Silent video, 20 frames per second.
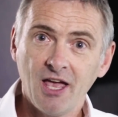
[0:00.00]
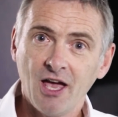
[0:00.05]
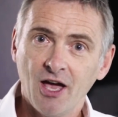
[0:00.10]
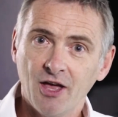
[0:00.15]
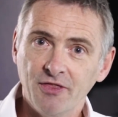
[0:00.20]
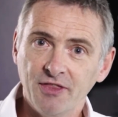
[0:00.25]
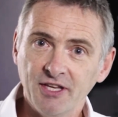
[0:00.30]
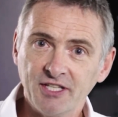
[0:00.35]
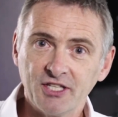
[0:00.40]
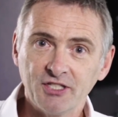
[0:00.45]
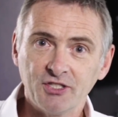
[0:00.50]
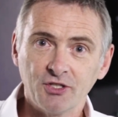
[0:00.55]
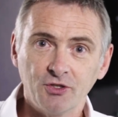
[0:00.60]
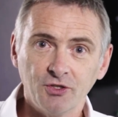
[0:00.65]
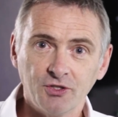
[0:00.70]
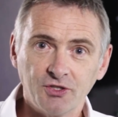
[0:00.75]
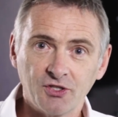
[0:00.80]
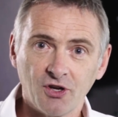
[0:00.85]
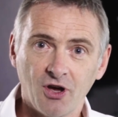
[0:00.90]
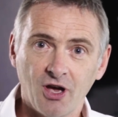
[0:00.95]
and this is a
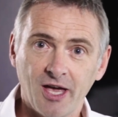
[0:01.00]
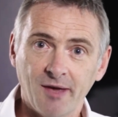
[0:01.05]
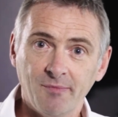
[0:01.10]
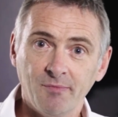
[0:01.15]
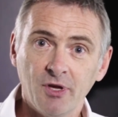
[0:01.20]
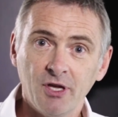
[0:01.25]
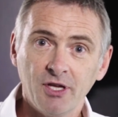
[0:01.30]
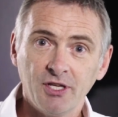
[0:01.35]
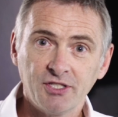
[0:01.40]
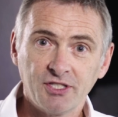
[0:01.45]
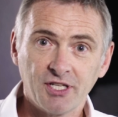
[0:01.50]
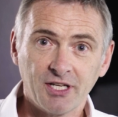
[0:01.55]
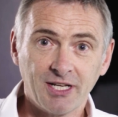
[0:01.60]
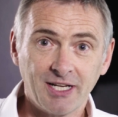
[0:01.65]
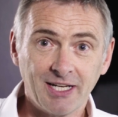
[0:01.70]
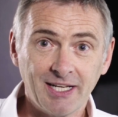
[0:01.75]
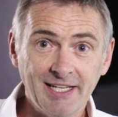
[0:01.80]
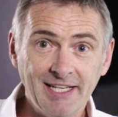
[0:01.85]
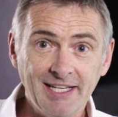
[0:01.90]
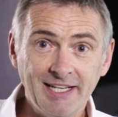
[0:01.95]
good time to
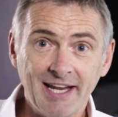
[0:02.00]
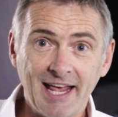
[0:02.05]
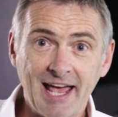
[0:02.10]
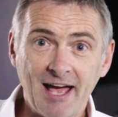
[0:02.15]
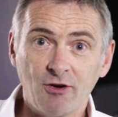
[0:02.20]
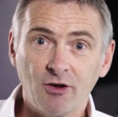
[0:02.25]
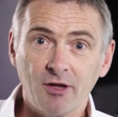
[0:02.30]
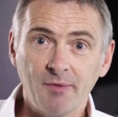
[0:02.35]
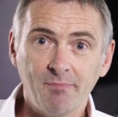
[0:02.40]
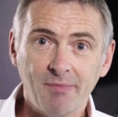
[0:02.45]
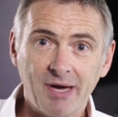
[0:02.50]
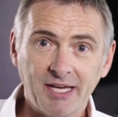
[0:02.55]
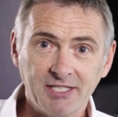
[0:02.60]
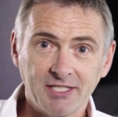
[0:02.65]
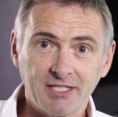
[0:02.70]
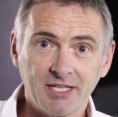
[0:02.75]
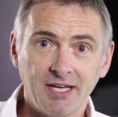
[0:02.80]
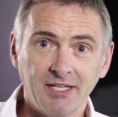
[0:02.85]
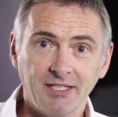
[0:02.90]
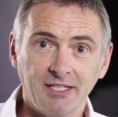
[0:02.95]
clean it out and
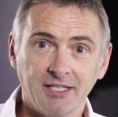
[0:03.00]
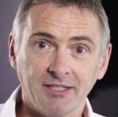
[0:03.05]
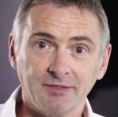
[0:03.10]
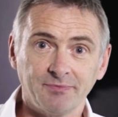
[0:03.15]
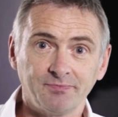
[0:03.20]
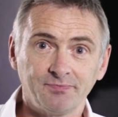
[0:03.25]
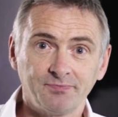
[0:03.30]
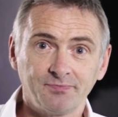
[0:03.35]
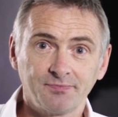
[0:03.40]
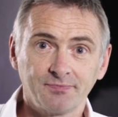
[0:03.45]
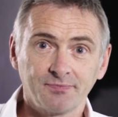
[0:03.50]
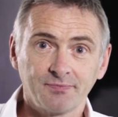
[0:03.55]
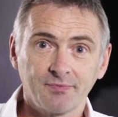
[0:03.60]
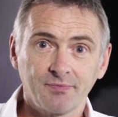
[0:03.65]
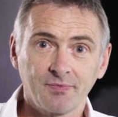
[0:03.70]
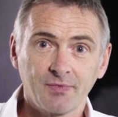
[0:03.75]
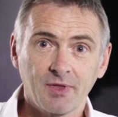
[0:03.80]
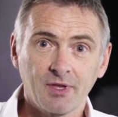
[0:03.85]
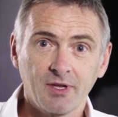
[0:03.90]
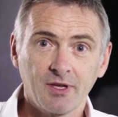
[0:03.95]
maintain
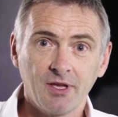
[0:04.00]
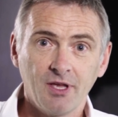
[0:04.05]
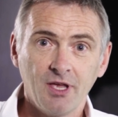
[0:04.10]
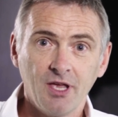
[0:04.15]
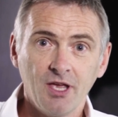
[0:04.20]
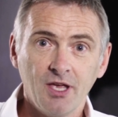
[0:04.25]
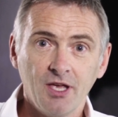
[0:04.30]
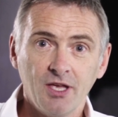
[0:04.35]
it.